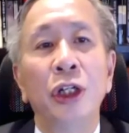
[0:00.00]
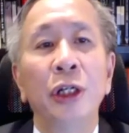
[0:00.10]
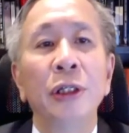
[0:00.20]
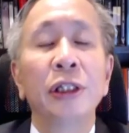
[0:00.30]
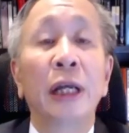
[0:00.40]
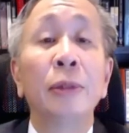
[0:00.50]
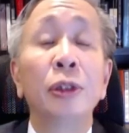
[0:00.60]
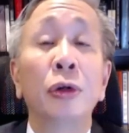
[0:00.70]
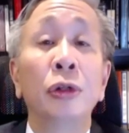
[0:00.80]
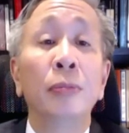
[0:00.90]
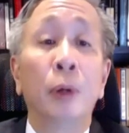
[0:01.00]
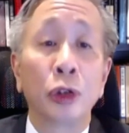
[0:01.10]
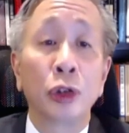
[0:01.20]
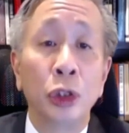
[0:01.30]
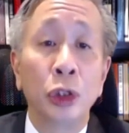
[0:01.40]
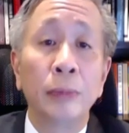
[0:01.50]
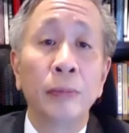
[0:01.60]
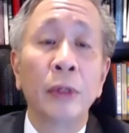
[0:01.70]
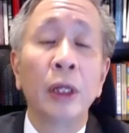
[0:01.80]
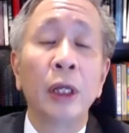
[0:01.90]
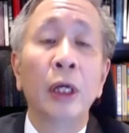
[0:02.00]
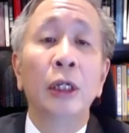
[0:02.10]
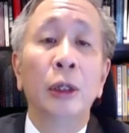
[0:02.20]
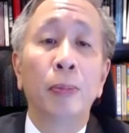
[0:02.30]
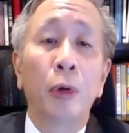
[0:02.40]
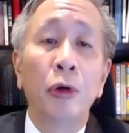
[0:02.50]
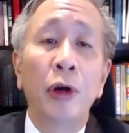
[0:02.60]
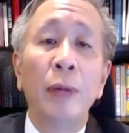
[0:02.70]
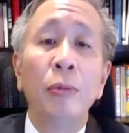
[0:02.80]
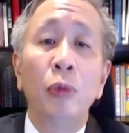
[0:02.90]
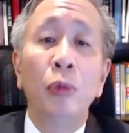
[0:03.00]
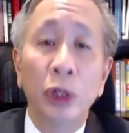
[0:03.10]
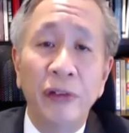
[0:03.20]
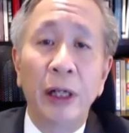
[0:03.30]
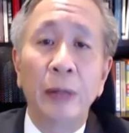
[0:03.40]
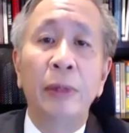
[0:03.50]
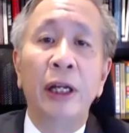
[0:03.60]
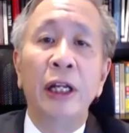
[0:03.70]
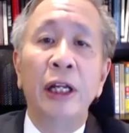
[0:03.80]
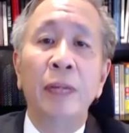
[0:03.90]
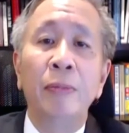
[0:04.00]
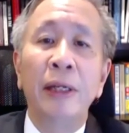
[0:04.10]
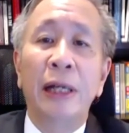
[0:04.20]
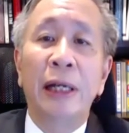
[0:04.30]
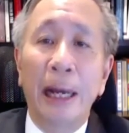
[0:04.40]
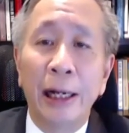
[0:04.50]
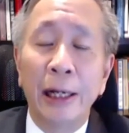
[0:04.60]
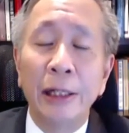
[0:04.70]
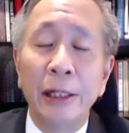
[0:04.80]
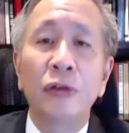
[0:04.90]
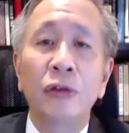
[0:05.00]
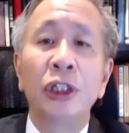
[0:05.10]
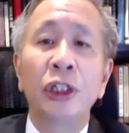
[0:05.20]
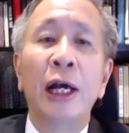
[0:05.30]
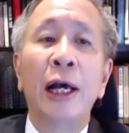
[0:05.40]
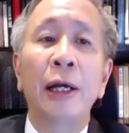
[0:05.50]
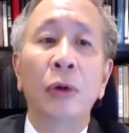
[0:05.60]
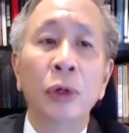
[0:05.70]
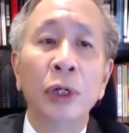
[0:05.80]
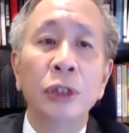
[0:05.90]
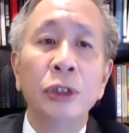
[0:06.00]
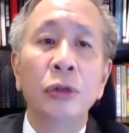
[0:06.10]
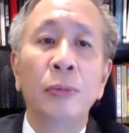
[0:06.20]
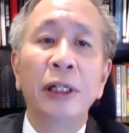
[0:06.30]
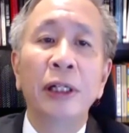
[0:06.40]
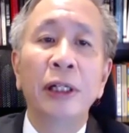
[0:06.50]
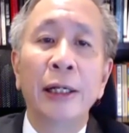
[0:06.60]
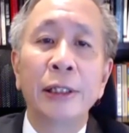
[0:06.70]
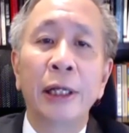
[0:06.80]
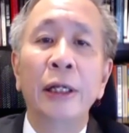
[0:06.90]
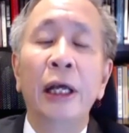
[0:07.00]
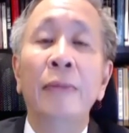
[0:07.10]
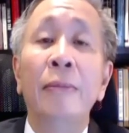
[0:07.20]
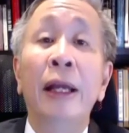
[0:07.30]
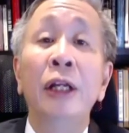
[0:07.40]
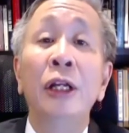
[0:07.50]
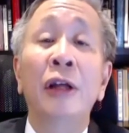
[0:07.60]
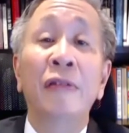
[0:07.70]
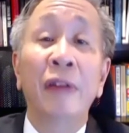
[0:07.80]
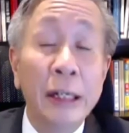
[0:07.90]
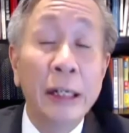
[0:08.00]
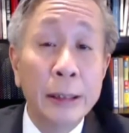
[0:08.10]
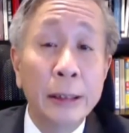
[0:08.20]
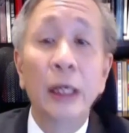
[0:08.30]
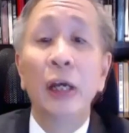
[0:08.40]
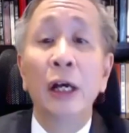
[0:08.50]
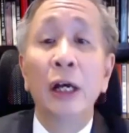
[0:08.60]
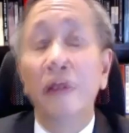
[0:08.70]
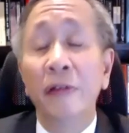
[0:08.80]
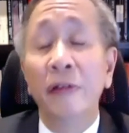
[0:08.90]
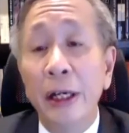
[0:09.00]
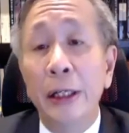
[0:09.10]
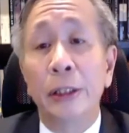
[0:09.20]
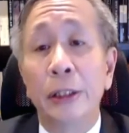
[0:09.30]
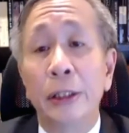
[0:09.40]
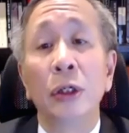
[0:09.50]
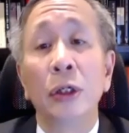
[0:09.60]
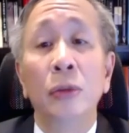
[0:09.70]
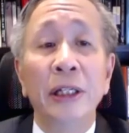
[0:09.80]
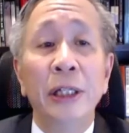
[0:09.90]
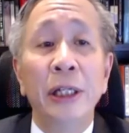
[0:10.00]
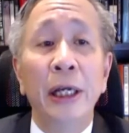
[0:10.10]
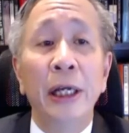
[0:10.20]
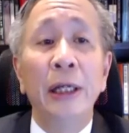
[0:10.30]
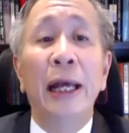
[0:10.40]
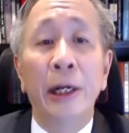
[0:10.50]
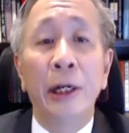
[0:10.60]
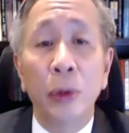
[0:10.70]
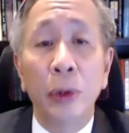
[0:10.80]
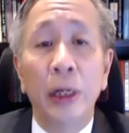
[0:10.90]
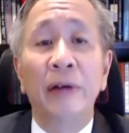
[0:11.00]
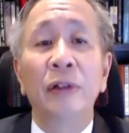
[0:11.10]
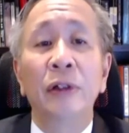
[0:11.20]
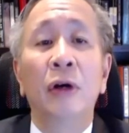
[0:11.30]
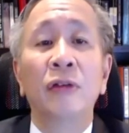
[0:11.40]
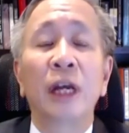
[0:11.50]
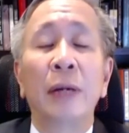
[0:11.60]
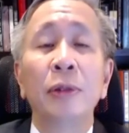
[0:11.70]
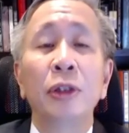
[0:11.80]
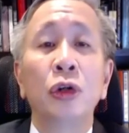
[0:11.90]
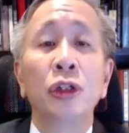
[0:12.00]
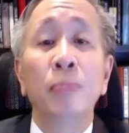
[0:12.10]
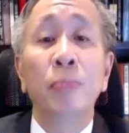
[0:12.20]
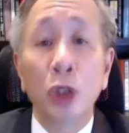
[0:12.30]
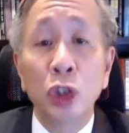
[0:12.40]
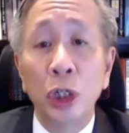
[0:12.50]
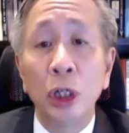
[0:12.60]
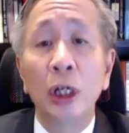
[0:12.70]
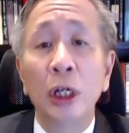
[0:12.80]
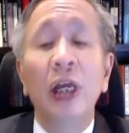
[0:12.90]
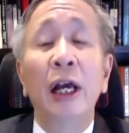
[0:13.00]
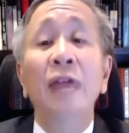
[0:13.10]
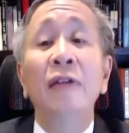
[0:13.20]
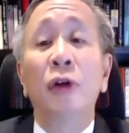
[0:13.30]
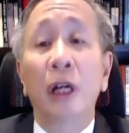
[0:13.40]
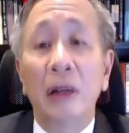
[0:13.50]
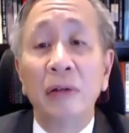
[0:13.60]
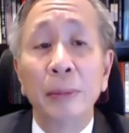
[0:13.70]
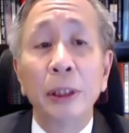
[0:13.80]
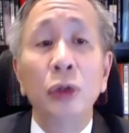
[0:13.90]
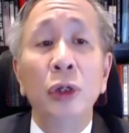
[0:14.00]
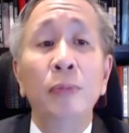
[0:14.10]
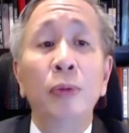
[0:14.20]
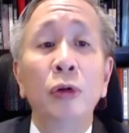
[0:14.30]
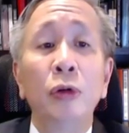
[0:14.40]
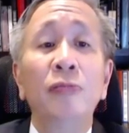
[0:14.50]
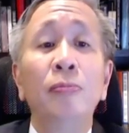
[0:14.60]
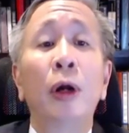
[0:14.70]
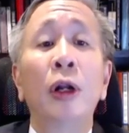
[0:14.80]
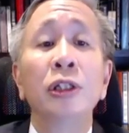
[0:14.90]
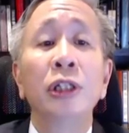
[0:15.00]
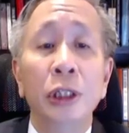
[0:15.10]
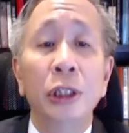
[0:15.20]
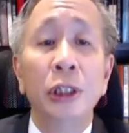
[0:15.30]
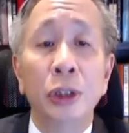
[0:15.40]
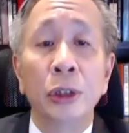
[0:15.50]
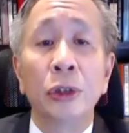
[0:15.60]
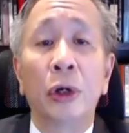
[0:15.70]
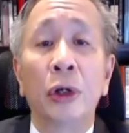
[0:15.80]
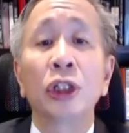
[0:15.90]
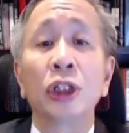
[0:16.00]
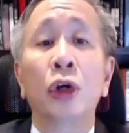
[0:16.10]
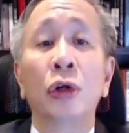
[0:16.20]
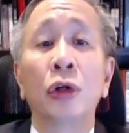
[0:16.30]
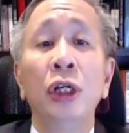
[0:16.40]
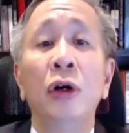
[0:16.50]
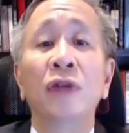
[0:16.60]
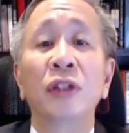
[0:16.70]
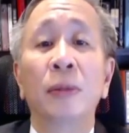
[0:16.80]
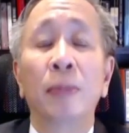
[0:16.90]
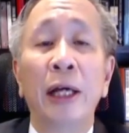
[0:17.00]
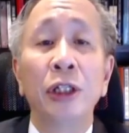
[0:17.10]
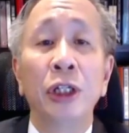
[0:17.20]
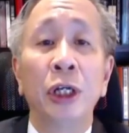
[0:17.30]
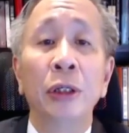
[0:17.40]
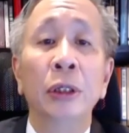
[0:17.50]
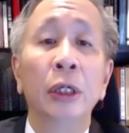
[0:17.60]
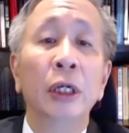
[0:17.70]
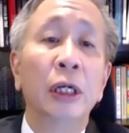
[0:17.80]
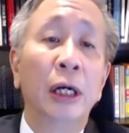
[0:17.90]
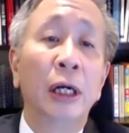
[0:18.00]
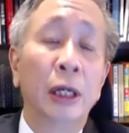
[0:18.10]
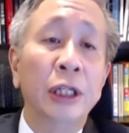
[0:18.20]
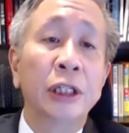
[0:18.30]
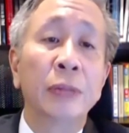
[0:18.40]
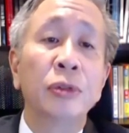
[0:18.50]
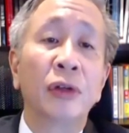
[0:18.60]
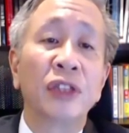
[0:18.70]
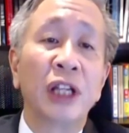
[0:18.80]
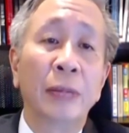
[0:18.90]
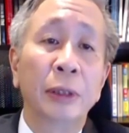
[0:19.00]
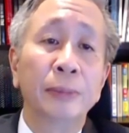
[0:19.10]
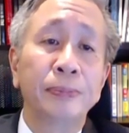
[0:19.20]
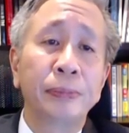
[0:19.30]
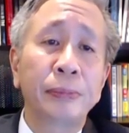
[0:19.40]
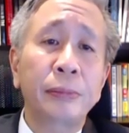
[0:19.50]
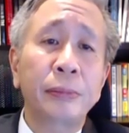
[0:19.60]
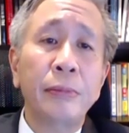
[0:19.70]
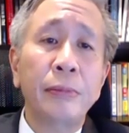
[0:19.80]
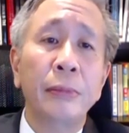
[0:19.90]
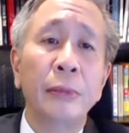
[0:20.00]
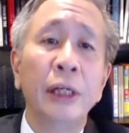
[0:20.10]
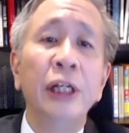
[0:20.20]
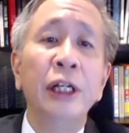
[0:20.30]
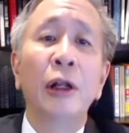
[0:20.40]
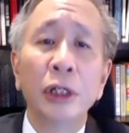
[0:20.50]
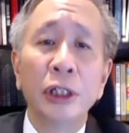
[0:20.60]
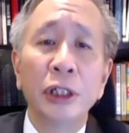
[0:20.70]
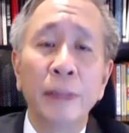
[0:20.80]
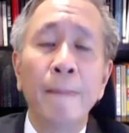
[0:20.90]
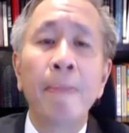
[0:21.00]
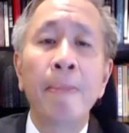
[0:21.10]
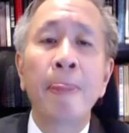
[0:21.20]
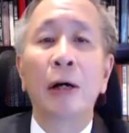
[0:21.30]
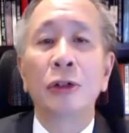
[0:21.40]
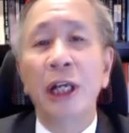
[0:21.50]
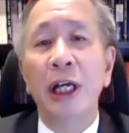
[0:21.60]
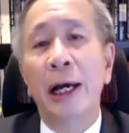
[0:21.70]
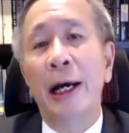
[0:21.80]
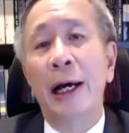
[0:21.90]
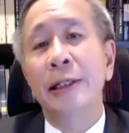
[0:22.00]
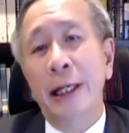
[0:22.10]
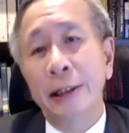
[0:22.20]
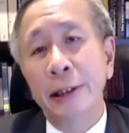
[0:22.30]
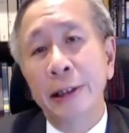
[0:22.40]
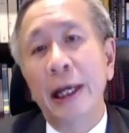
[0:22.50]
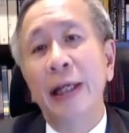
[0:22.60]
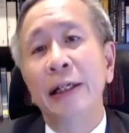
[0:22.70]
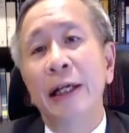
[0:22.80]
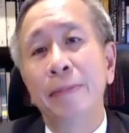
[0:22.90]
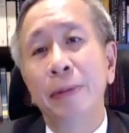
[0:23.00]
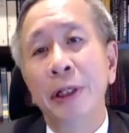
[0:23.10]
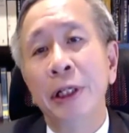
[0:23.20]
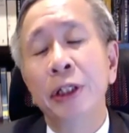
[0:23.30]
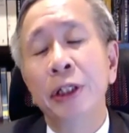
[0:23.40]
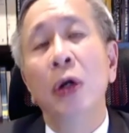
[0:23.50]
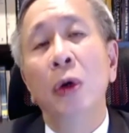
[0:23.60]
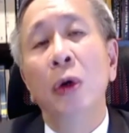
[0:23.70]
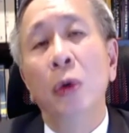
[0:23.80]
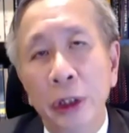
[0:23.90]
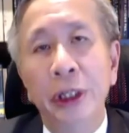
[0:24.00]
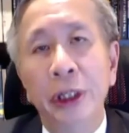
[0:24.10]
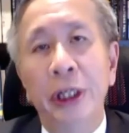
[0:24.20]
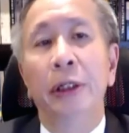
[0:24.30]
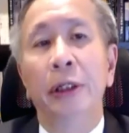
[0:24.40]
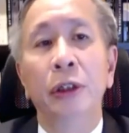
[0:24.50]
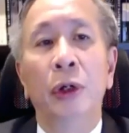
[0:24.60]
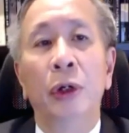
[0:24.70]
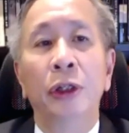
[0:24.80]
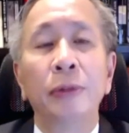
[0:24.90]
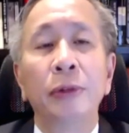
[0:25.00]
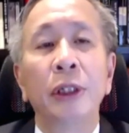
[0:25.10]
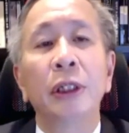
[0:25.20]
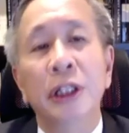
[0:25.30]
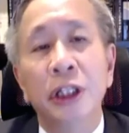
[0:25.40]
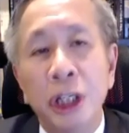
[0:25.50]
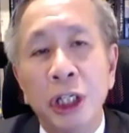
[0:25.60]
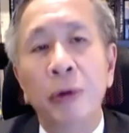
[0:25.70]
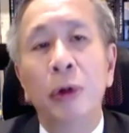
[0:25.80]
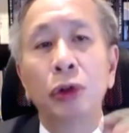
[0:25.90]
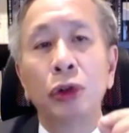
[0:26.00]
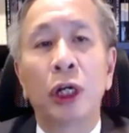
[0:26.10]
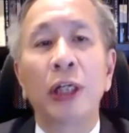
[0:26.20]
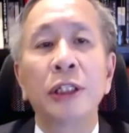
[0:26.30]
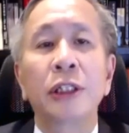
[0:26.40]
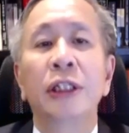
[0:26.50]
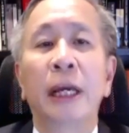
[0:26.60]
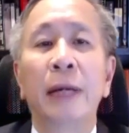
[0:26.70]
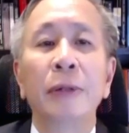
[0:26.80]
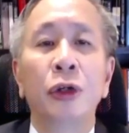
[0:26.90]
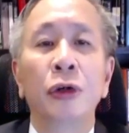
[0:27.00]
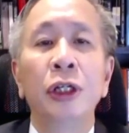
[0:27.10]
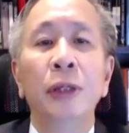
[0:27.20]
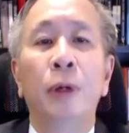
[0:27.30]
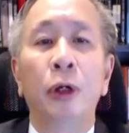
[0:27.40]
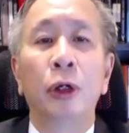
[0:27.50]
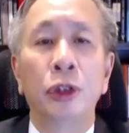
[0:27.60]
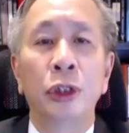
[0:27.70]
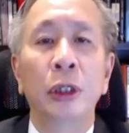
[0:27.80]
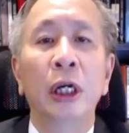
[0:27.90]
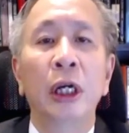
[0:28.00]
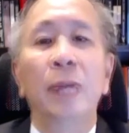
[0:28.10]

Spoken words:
chain cybersecurity posture. The program will develop and implement guidelines for CII owners to better understand and manage their vendors, for vendors to maintain an adequate level of cybersecurity posture, and for the government to improve policy decisions on the security of supply chain in terms of cyber. In the longer term, our CII sectors and companies will need to adopt a zero-trust cybersecurity posture